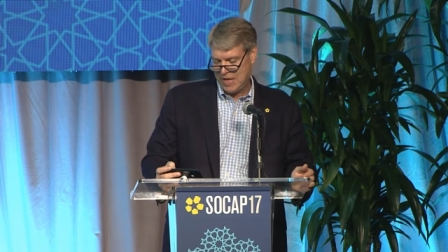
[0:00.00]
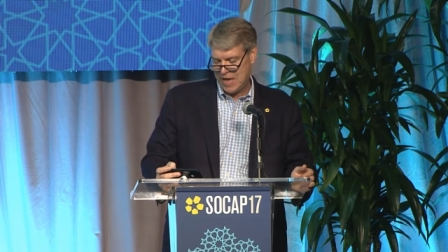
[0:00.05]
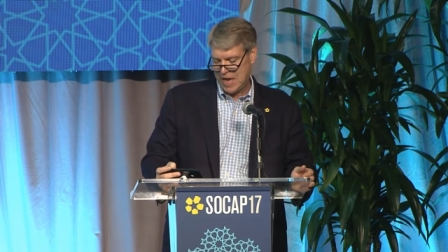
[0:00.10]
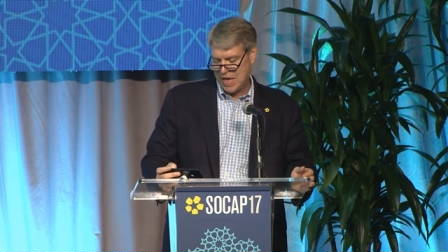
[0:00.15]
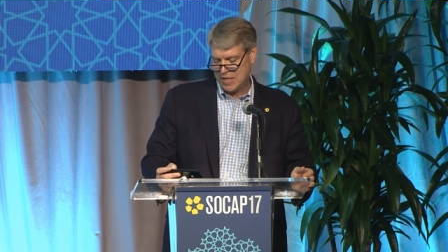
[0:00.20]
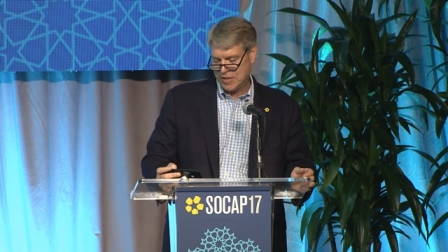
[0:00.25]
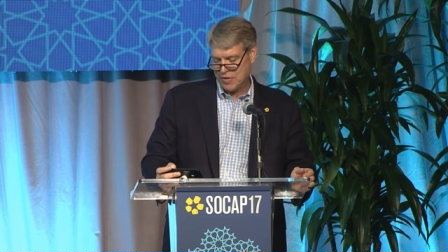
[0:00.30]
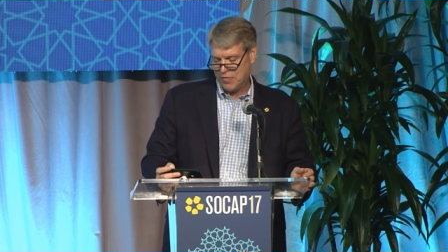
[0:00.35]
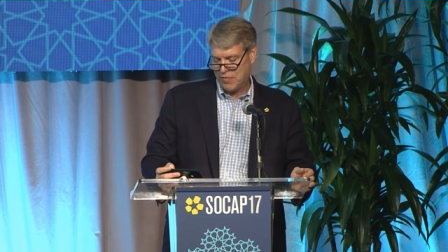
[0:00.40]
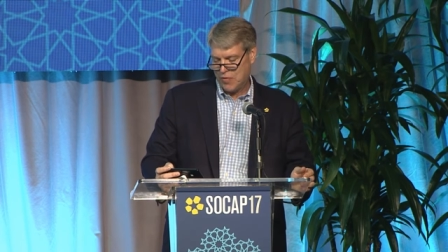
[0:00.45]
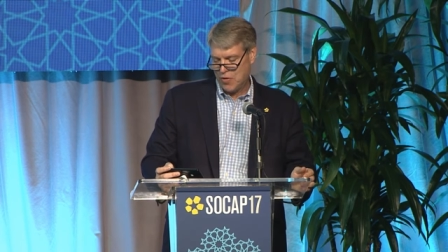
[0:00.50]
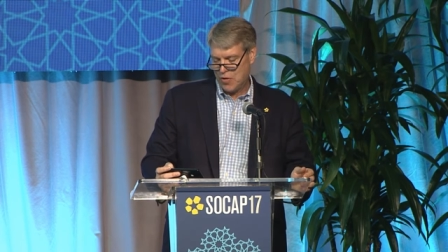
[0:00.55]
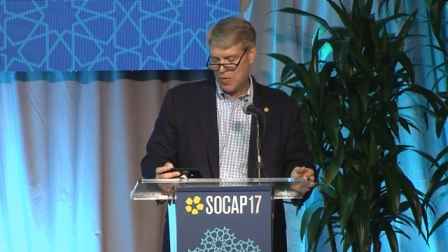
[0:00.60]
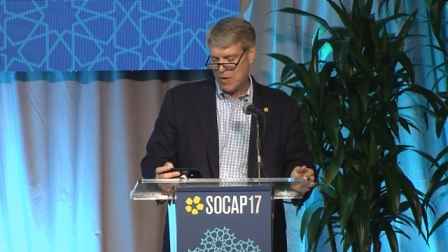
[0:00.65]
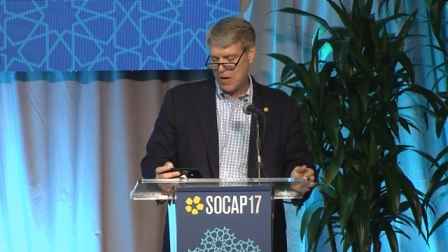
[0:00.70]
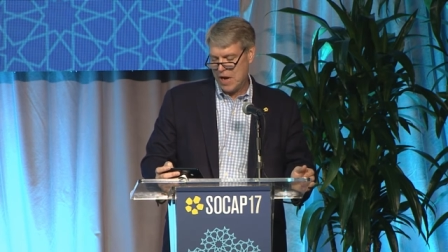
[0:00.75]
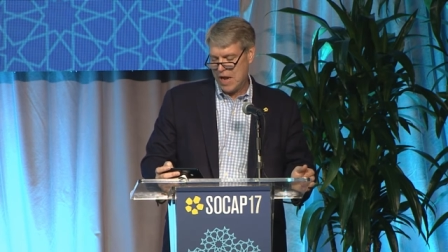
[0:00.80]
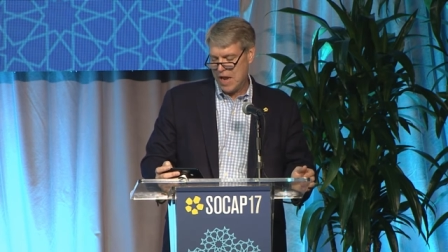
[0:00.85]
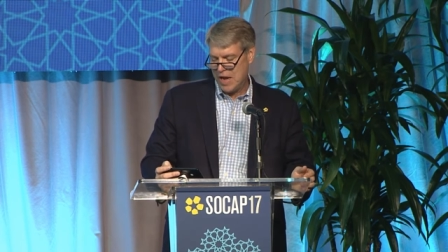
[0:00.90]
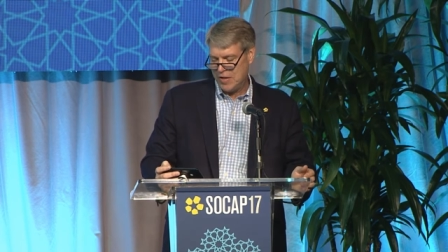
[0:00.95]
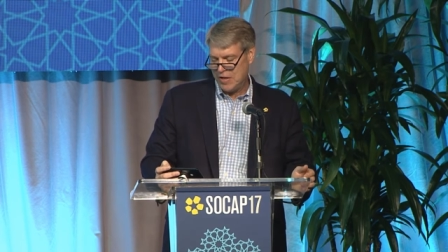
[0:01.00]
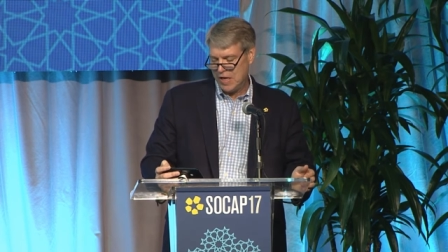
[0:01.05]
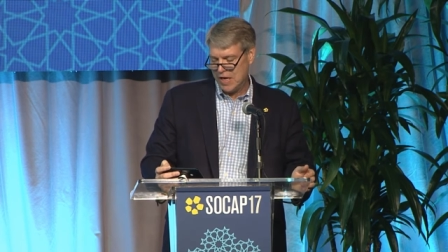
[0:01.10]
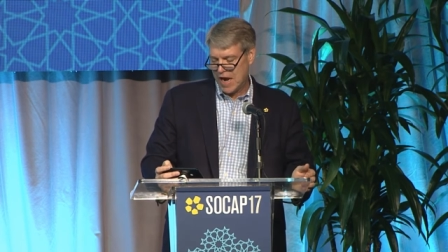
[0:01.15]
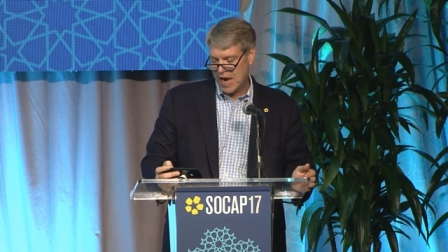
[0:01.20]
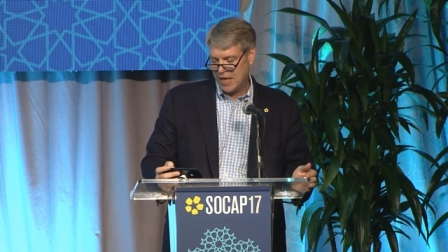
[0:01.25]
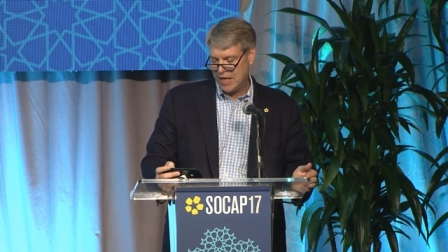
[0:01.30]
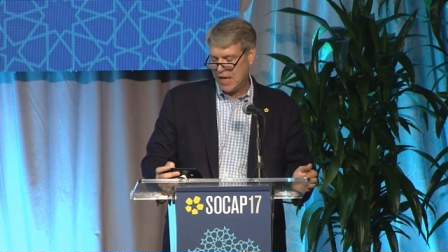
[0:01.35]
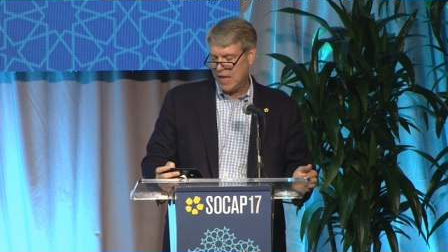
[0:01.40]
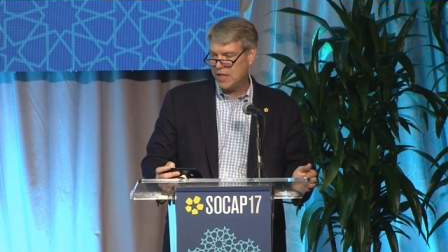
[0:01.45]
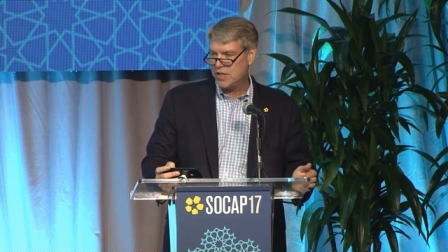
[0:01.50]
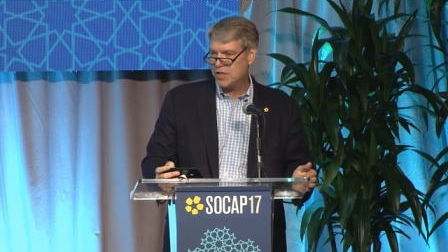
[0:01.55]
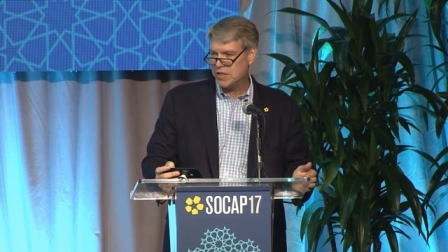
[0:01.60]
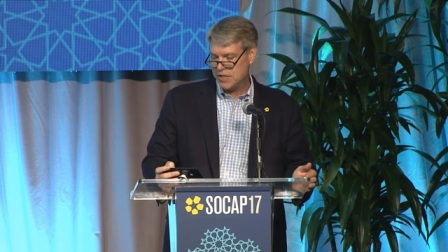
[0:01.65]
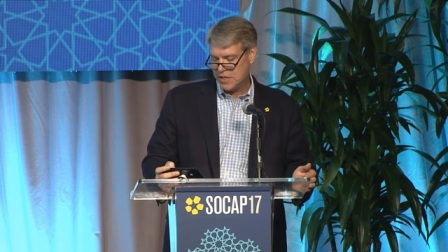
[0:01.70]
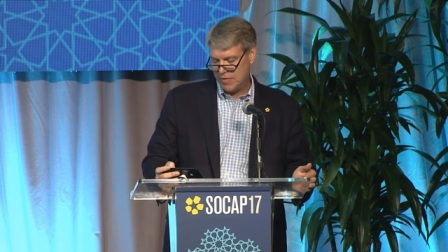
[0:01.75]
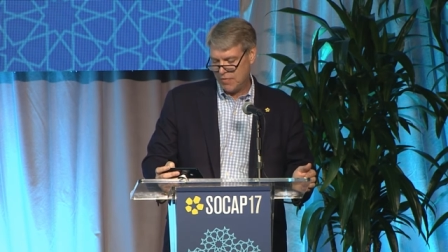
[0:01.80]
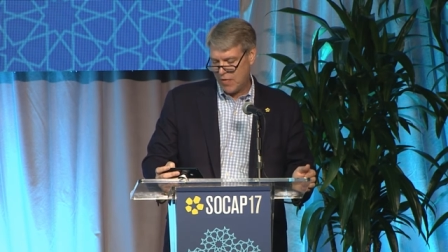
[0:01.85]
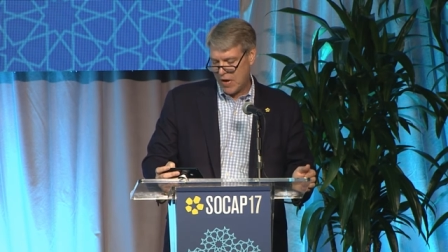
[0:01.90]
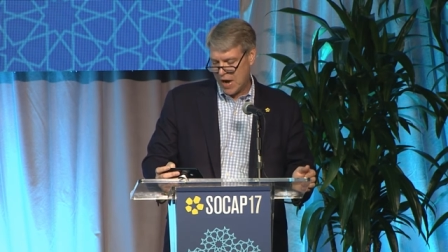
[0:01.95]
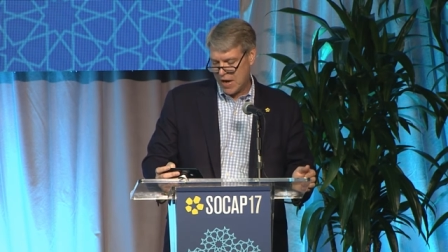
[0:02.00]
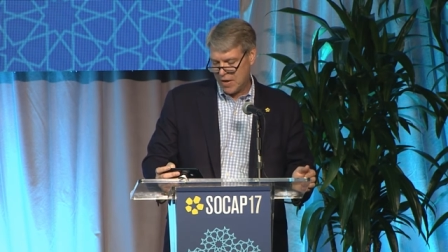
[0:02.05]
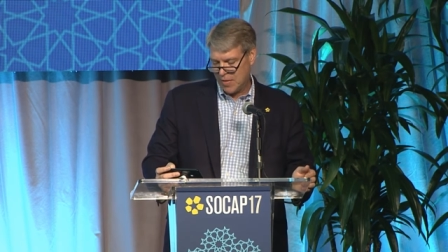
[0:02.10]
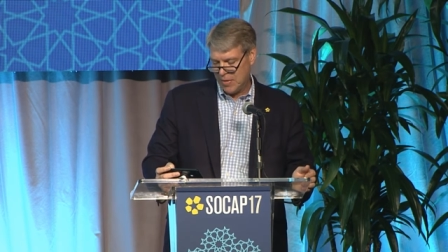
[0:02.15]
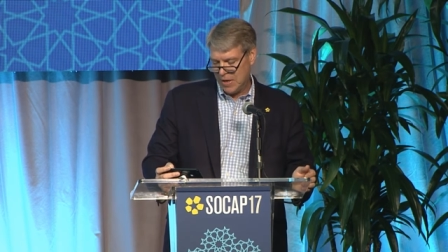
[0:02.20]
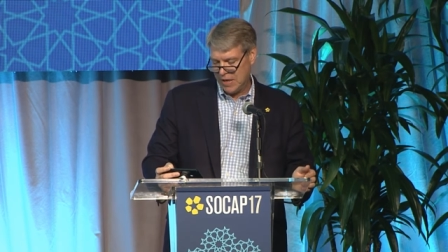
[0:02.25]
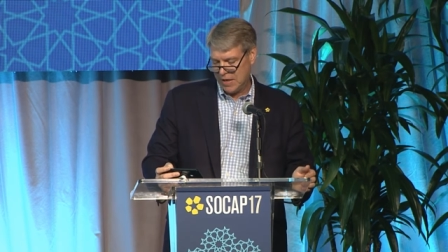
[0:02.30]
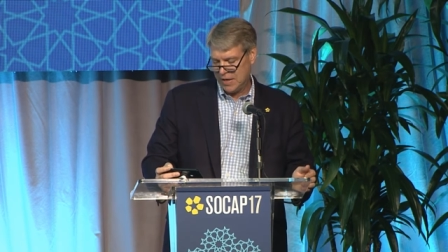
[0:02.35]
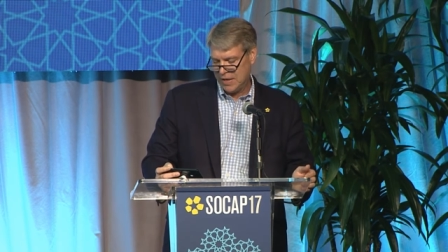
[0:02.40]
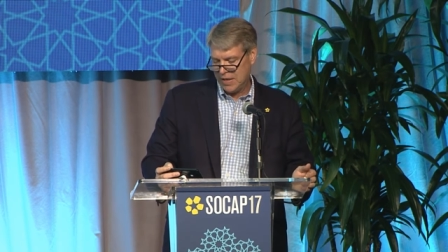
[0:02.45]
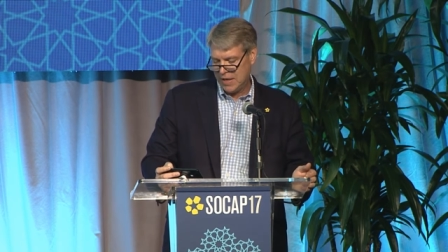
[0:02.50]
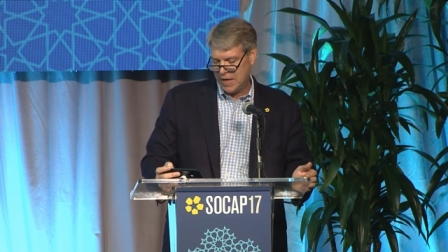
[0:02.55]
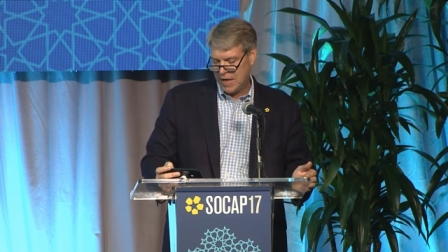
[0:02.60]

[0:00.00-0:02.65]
As a former head of the United Nations Environment,